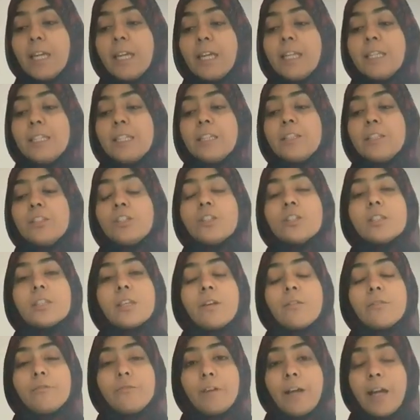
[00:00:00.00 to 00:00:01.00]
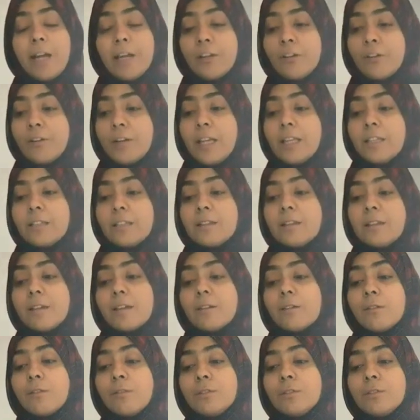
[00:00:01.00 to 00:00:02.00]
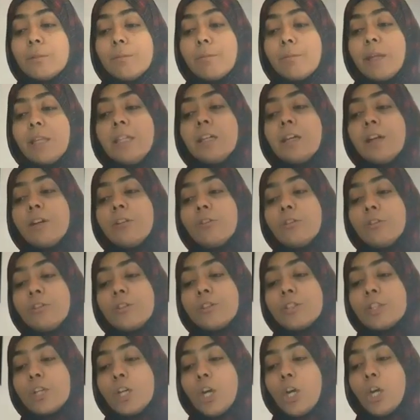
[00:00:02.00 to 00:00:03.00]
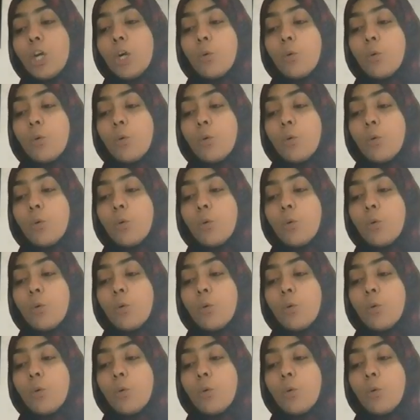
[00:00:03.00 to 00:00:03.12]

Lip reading: in ditches of fire and killed many others